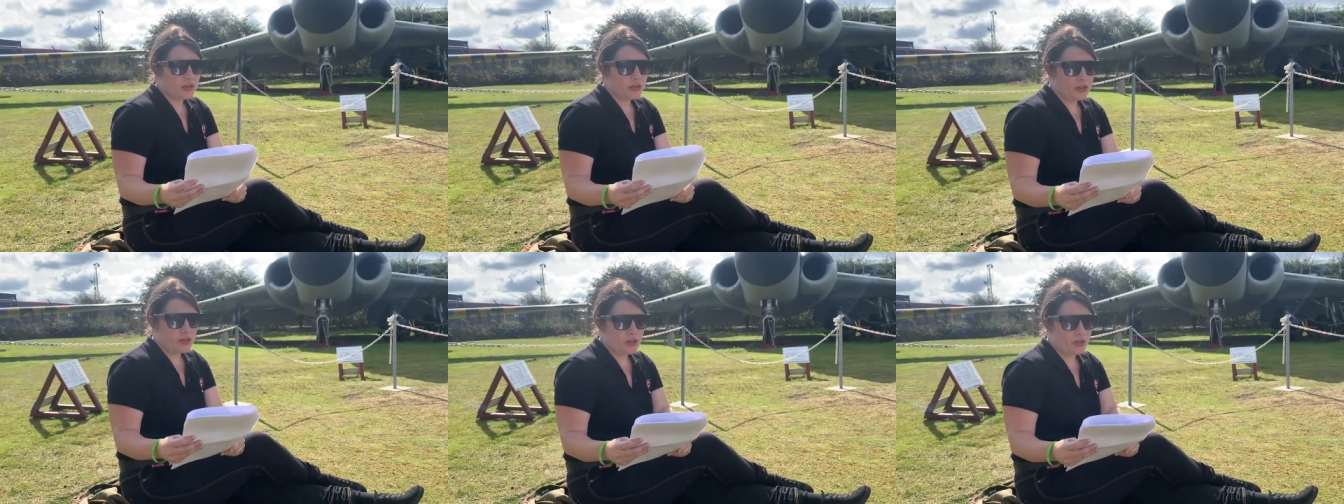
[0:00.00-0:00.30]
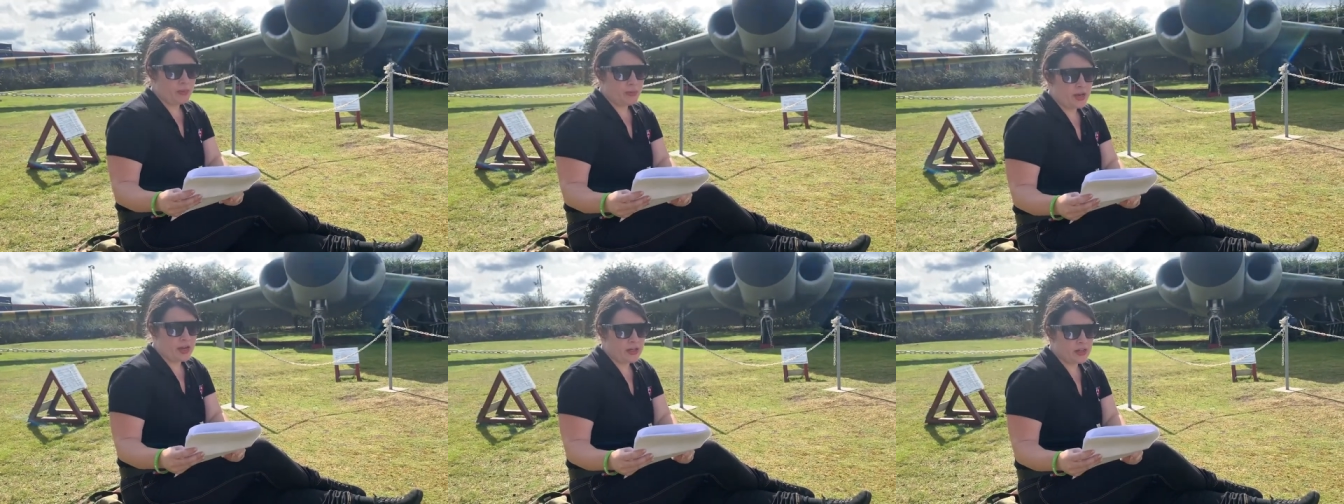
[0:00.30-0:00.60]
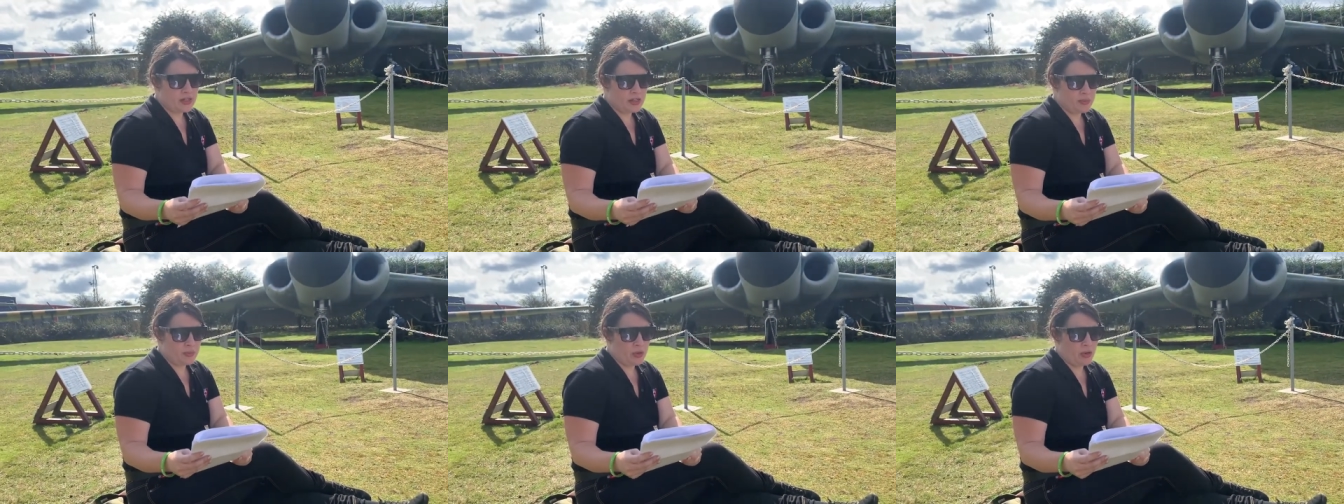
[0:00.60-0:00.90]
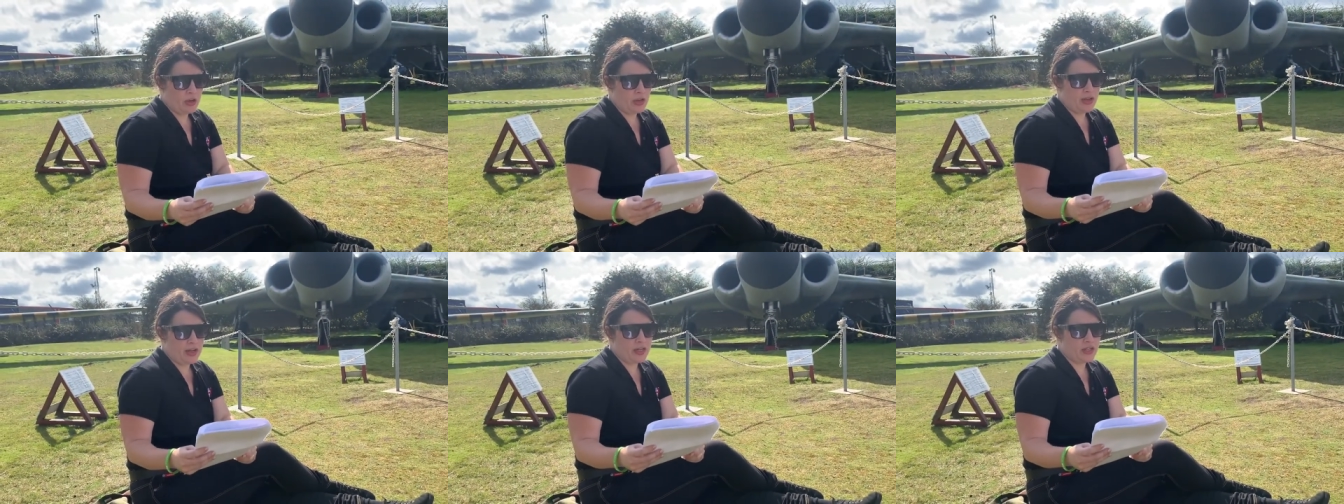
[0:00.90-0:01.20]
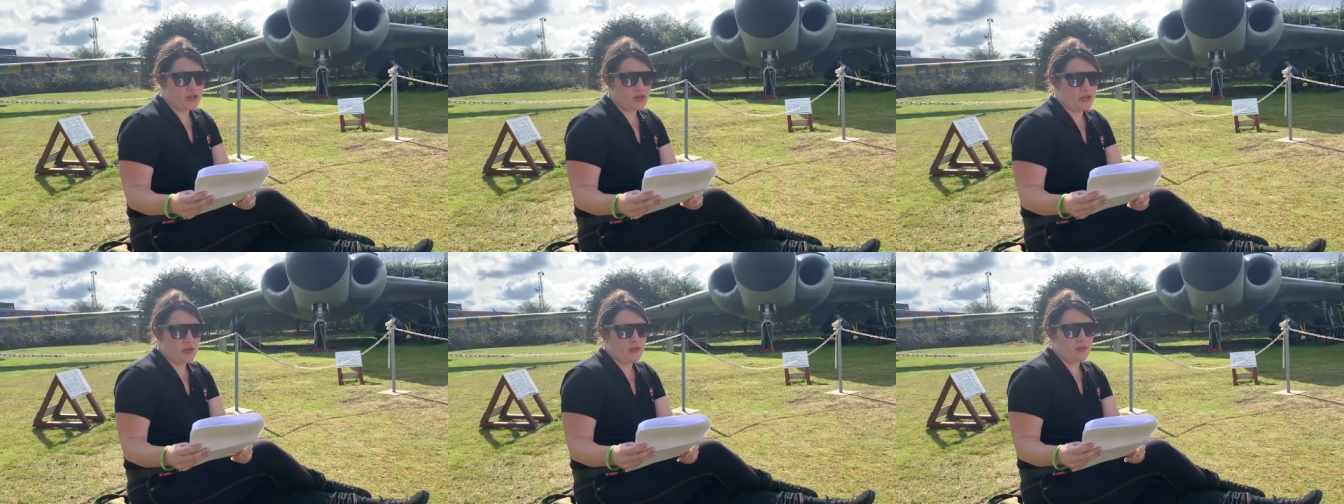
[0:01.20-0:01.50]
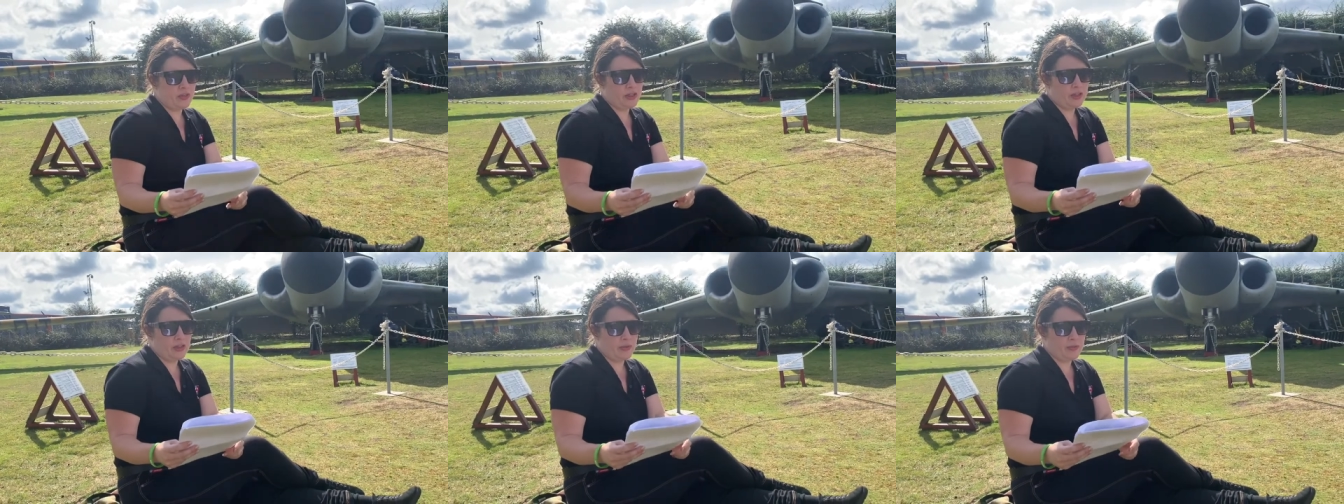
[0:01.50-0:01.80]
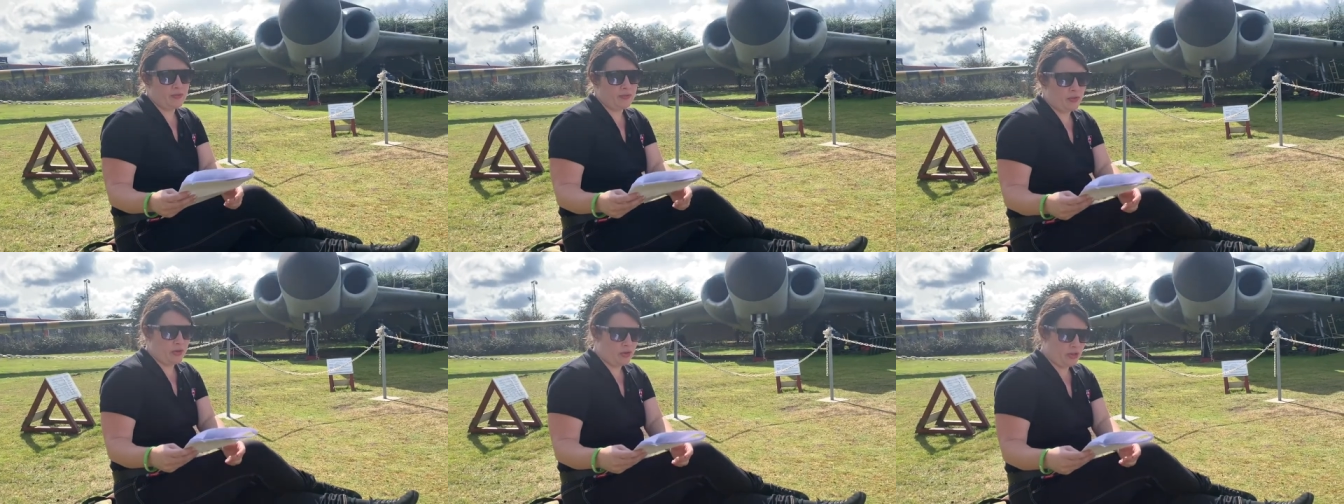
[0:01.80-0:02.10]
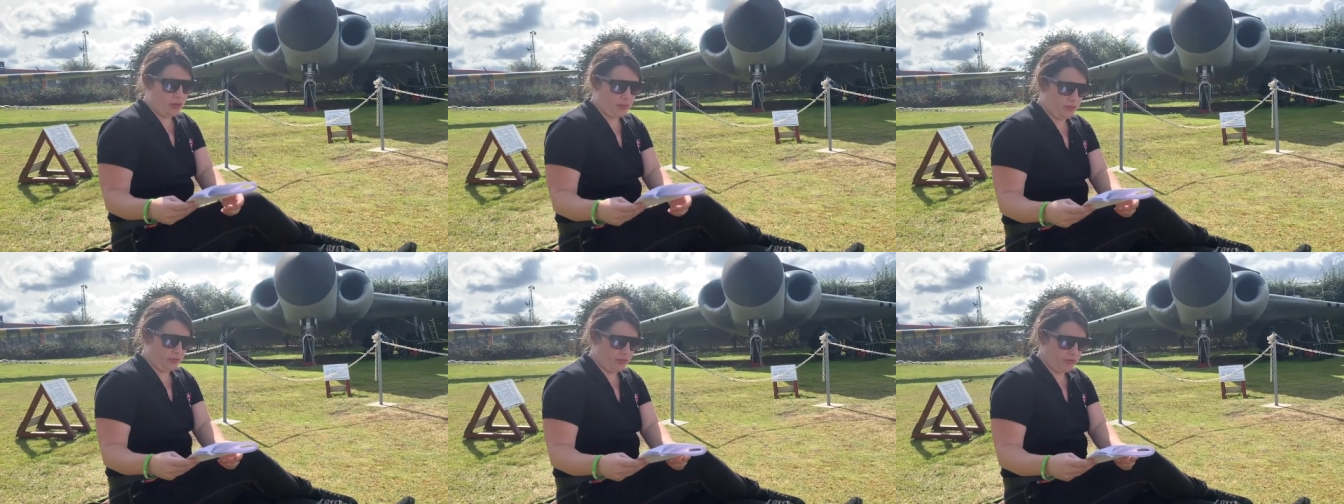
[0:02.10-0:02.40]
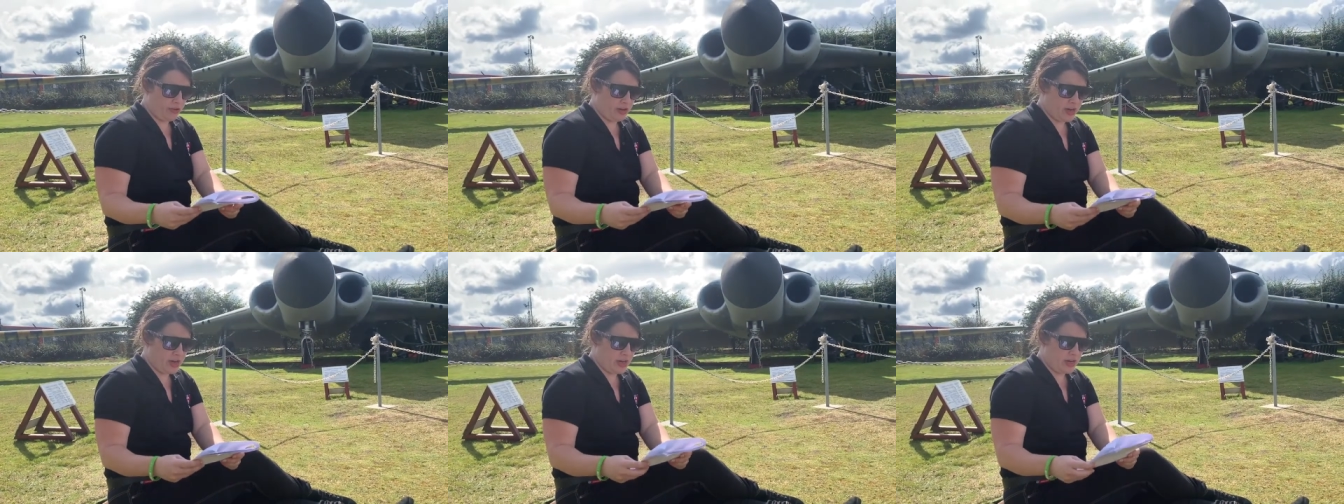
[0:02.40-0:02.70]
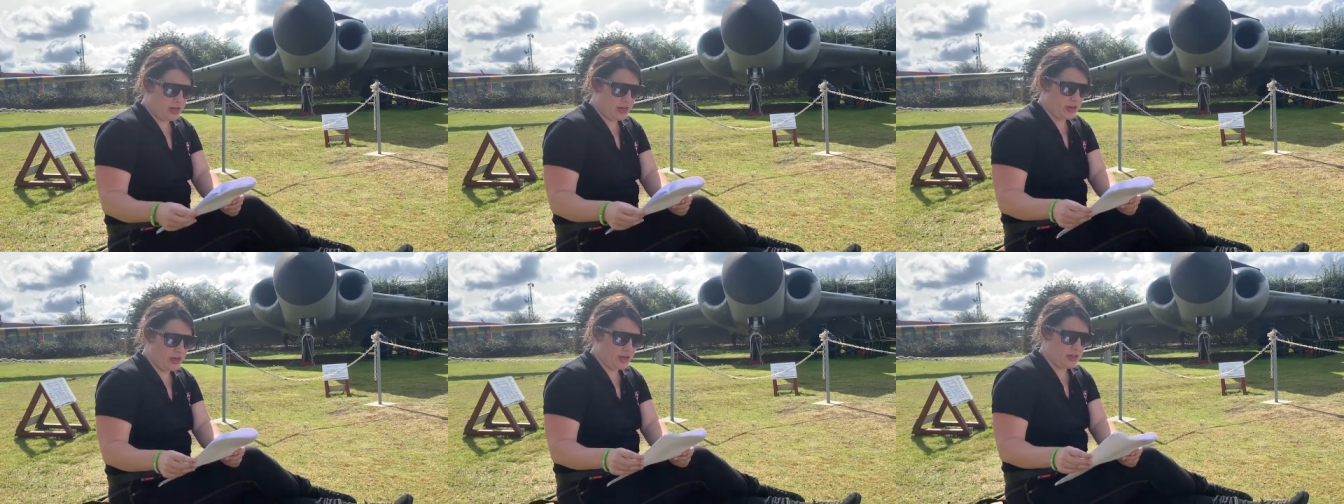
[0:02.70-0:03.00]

Hume and Smollett, History of England, Volume 3,